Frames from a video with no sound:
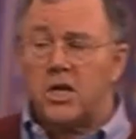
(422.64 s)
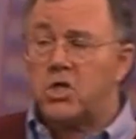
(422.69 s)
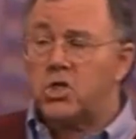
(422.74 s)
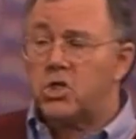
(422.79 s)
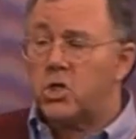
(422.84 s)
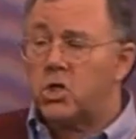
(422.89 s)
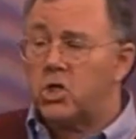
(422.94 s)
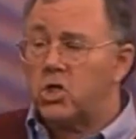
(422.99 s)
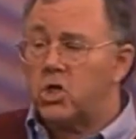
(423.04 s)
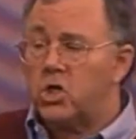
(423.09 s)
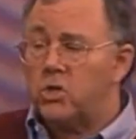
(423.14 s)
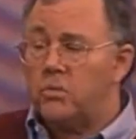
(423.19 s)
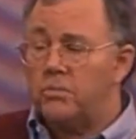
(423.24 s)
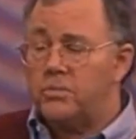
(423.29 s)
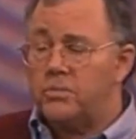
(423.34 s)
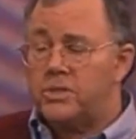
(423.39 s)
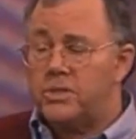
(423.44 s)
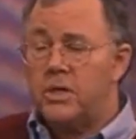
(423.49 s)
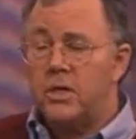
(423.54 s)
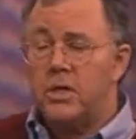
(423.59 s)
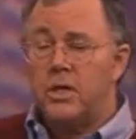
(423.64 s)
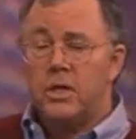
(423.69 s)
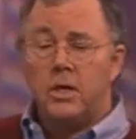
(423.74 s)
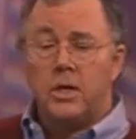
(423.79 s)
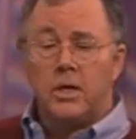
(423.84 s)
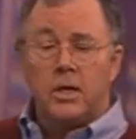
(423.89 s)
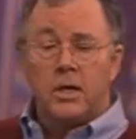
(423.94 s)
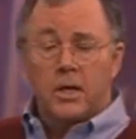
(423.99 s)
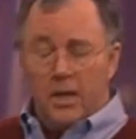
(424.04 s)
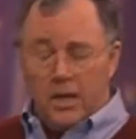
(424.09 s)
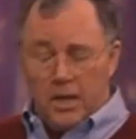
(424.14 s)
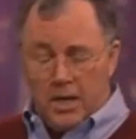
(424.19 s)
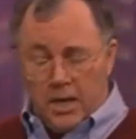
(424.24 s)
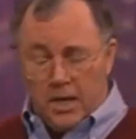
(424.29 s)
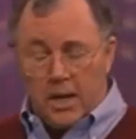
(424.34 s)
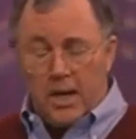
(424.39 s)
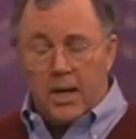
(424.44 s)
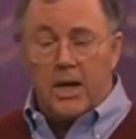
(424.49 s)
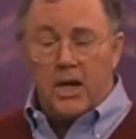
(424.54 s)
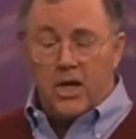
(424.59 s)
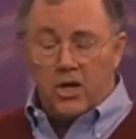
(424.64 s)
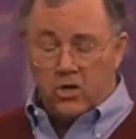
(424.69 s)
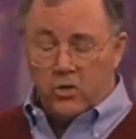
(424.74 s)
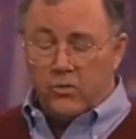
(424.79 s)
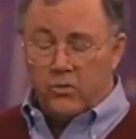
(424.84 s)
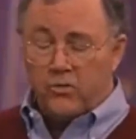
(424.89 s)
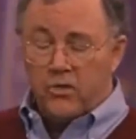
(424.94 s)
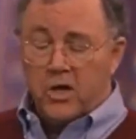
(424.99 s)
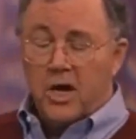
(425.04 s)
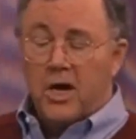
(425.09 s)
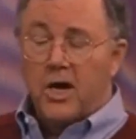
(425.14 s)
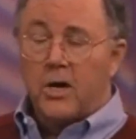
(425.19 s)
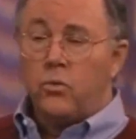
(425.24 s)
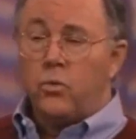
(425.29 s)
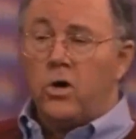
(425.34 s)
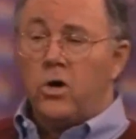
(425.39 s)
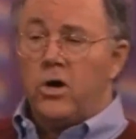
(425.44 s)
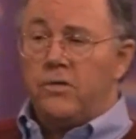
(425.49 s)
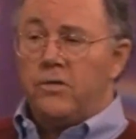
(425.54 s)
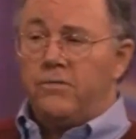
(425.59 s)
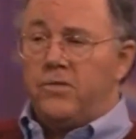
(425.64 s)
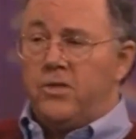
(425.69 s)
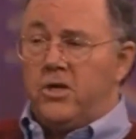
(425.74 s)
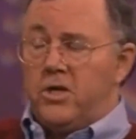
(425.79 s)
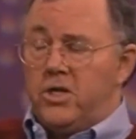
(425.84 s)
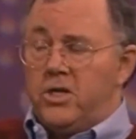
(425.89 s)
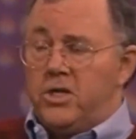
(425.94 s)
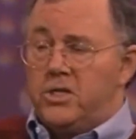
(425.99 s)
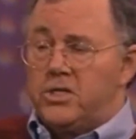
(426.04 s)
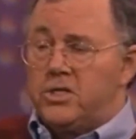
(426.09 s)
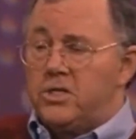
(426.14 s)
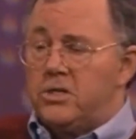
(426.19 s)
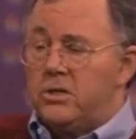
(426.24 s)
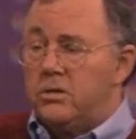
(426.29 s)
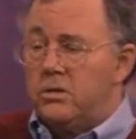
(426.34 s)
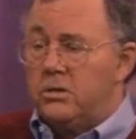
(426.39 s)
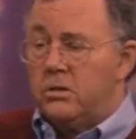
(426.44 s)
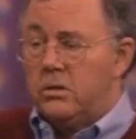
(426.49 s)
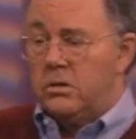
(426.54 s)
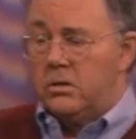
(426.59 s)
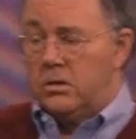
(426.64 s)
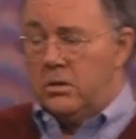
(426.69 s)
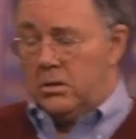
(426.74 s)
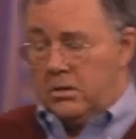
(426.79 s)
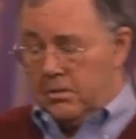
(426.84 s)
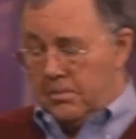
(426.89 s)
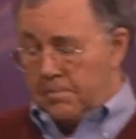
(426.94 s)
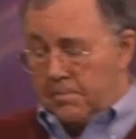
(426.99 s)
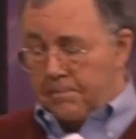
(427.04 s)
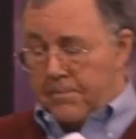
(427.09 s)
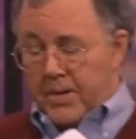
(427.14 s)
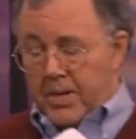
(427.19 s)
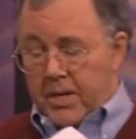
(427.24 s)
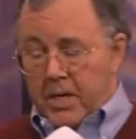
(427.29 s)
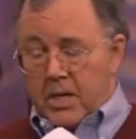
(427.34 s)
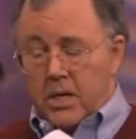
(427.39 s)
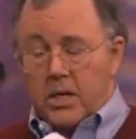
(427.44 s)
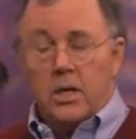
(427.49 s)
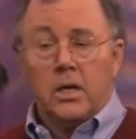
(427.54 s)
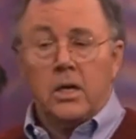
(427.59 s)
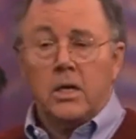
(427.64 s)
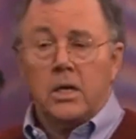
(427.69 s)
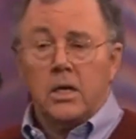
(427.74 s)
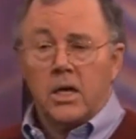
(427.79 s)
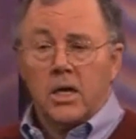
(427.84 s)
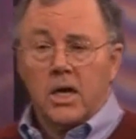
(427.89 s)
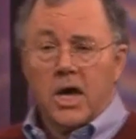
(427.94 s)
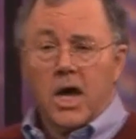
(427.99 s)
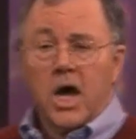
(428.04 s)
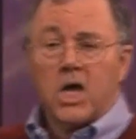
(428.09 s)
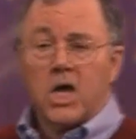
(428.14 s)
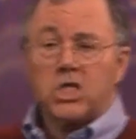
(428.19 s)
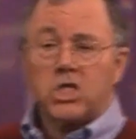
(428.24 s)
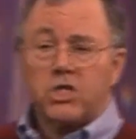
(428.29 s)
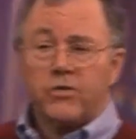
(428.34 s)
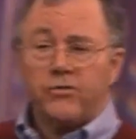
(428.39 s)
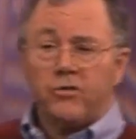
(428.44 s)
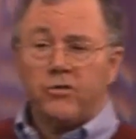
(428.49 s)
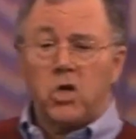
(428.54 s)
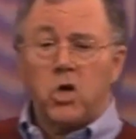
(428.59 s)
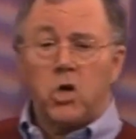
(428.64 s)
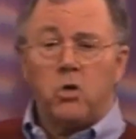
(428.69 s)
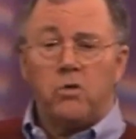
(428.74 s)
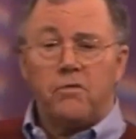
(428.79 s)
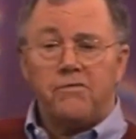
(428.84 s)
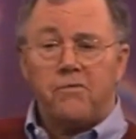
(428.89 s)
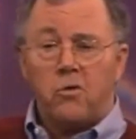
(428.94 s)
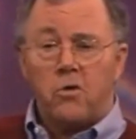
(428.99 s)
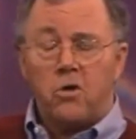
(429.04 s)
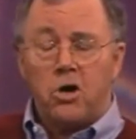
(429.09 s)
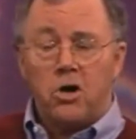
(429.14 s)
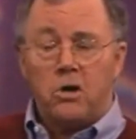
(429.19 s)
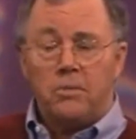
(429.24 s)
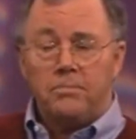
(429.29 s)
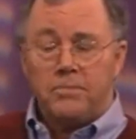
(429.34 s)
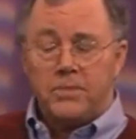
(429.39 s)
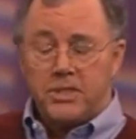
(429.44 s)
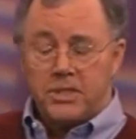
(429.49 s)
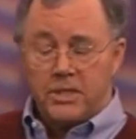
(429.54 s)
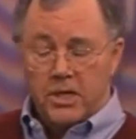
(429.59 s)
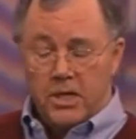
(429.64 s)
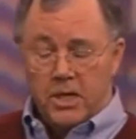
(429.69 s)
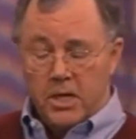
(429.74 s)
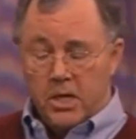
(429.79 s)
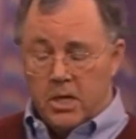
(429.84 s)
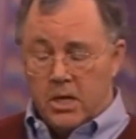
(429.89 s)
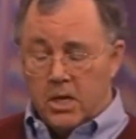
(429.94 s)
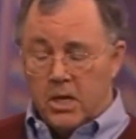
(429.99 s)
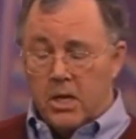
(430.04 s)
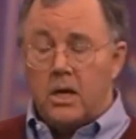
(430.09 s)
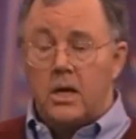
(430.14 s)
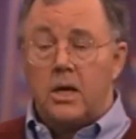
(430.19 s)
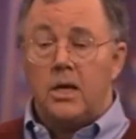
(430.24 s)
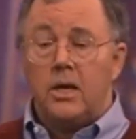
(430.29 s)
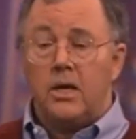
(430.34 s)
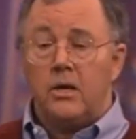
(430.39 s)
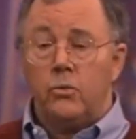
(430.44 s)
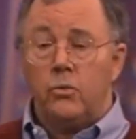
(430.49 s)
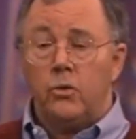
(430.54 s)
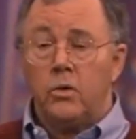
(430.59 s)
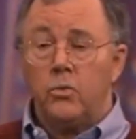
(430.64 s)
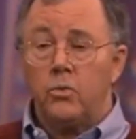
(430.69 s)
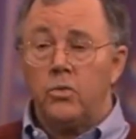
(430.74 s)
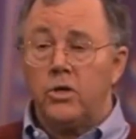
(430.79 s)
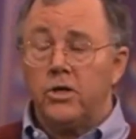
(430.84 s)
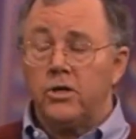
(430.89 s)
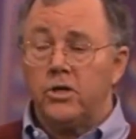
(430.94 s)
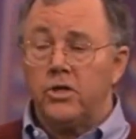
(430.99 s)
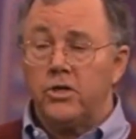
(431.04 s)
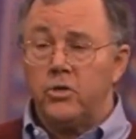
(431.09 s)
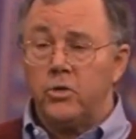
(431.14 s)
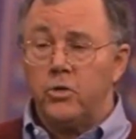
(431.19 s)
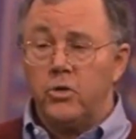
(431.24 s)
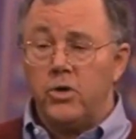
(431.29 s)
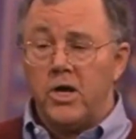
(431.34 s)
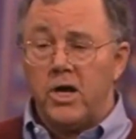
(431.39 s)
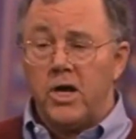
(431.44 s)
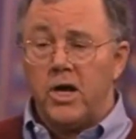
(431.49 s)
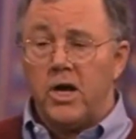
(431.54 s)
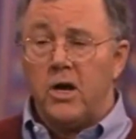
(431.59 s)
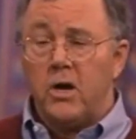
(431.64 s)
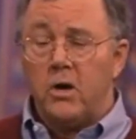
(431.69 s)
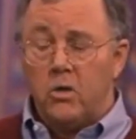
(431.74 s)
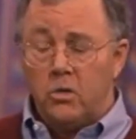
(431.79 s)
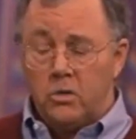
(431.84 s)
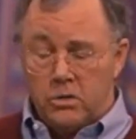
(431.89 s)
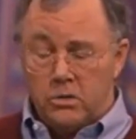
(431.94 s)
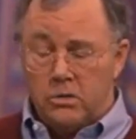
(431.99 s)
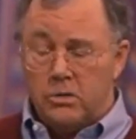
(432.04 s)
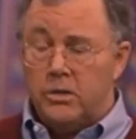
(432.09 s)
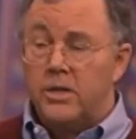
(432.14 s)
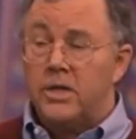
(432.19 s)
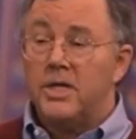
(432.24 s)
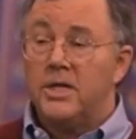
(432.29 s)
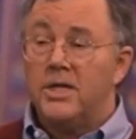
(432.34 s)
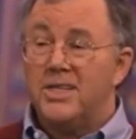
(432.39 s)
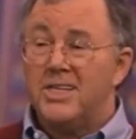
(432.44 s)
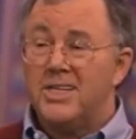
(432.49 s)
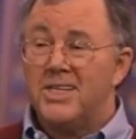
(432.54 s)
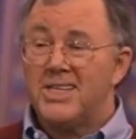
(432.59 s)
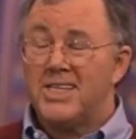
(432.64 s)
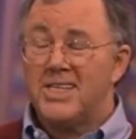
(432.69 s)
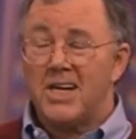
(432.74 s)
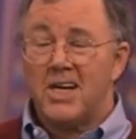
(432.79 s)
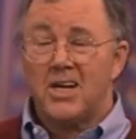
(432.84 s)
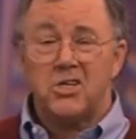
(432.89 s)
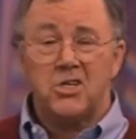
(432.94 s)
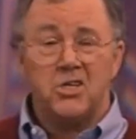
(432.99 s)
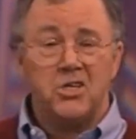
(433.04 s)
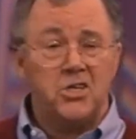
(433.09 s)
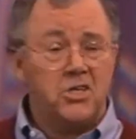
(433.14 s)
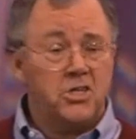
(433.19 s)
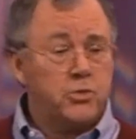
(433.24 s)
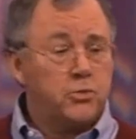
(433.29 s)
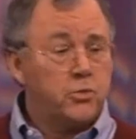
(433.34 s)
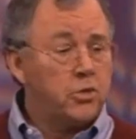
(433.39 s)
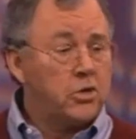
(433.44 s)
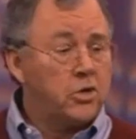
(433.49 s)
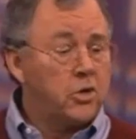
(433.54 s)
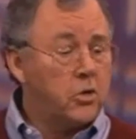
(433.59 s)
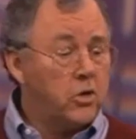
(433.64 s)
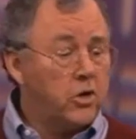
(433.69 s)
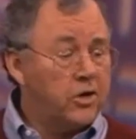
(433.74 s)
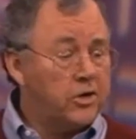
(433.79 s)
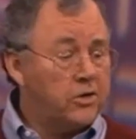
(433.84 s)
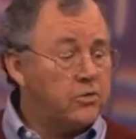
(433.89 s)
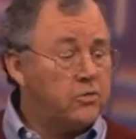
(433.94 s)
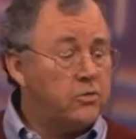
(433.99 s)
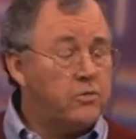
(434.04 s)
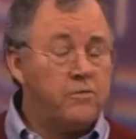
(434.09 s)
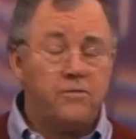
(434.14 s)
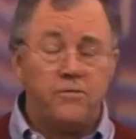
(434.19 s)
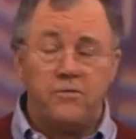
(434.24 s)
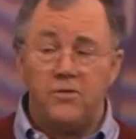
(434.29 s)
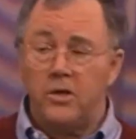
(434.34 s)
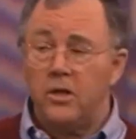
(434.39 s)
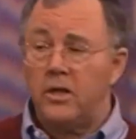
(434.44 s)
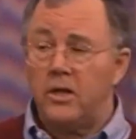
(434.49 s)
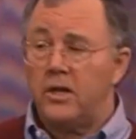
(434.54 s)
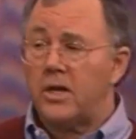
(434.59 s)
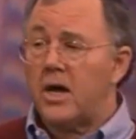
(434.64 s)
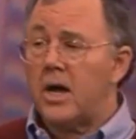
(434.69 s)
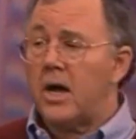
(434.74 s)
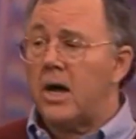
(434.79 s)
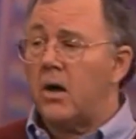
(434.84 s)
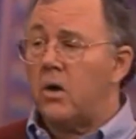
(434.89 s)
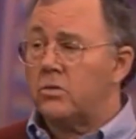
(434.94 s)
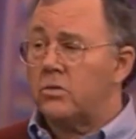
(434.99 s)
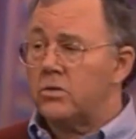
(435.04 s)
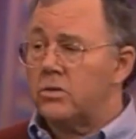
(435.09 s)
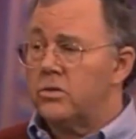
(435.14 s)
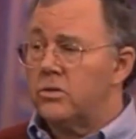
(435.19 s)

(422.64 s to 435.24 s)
of terms, and you've got one of these big cash flow forms, and what we're going to do now in this section is we're going to fill it out.